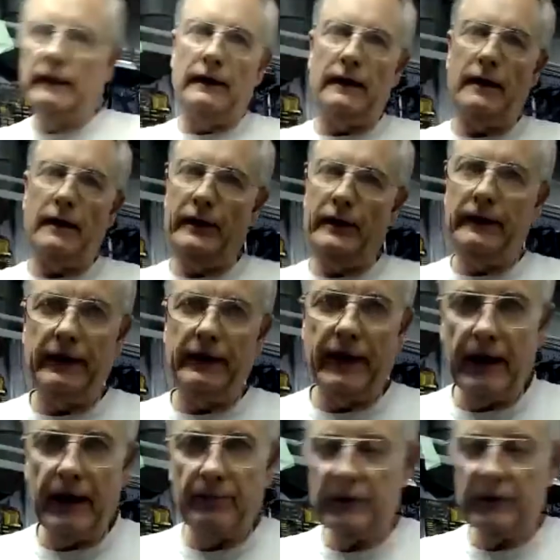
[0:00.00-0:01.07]
I mean, it
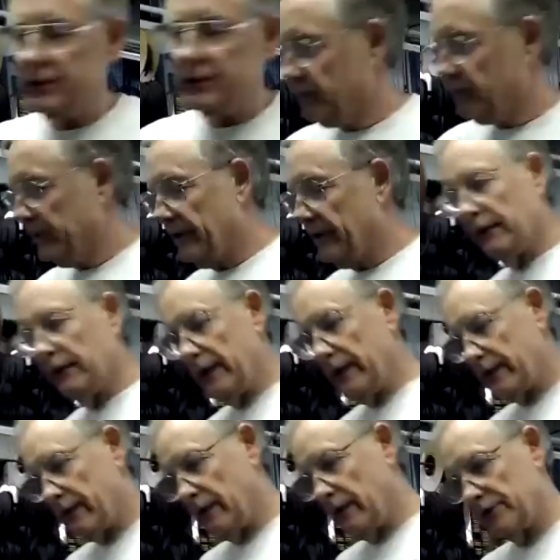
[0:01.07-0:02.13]
happens when you got a lot of
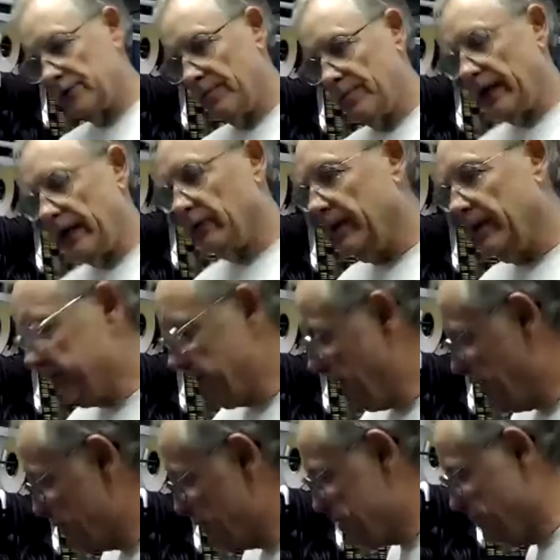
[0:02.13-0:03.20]
cars and battery
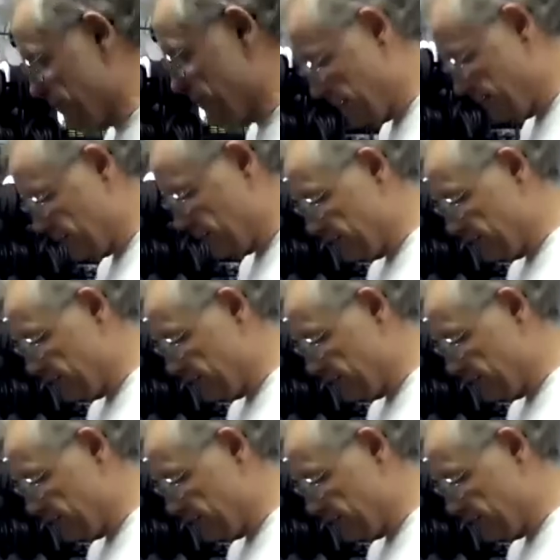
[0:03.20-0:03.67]
maintainers, sometimes you're